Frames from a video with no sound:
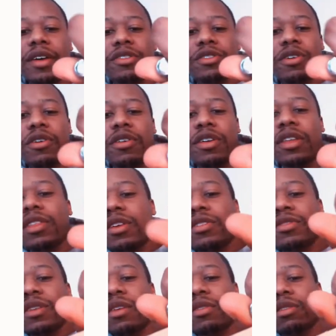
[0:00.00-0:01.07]
turning these
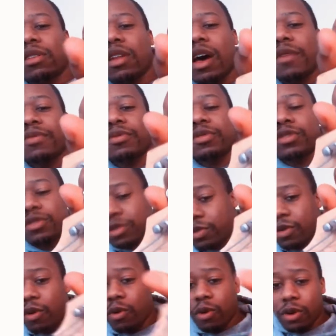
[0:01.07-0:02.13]
either left or,
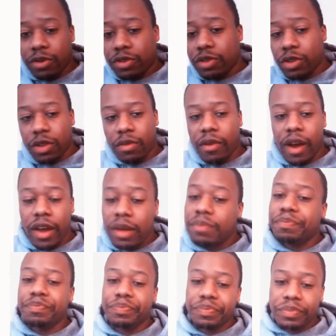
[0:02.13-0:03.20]
or to the right,
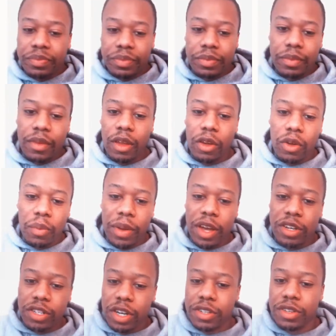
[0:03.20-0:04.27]
it'll be
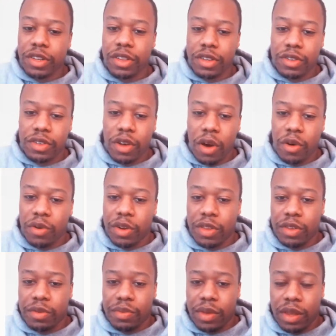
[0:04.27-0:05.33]
adjusting the tone and
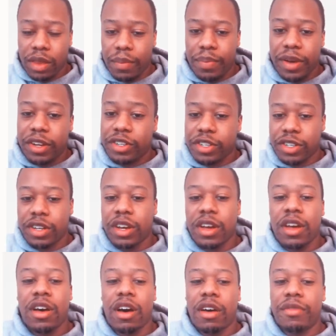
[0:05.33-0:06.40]
the, and the pitch
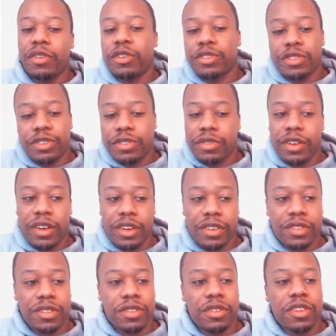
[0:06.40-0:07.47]
of your strings.
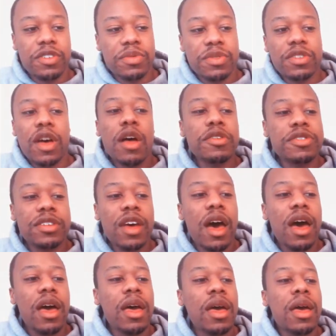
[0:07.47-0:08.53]
So this one's all
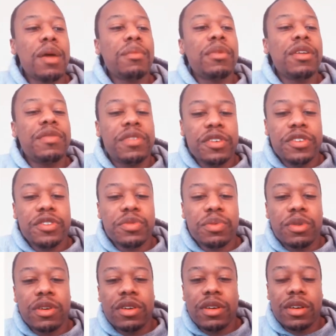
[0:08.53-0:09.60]
set, but if these
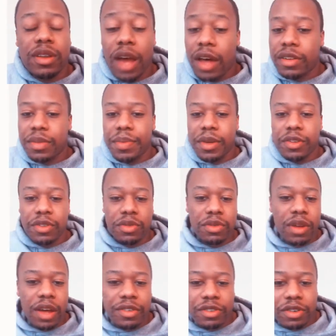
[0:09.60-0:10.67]
were not to be in tune,
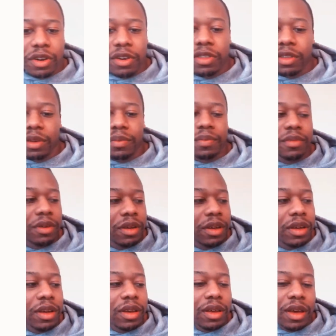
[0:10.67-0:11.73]
I'd turn them
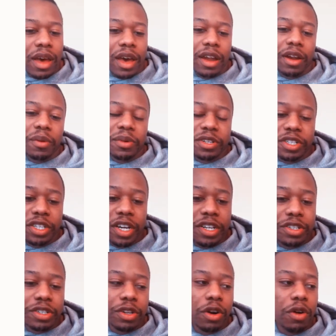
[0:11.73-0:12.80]
and I would
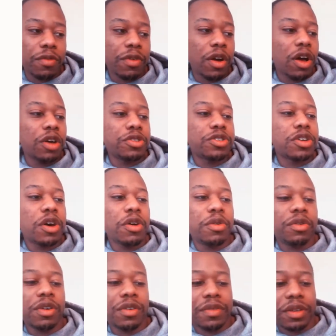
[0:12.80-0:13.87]
change the overall
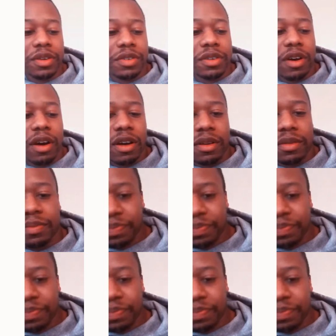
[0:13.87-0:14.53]
tone of the guitar.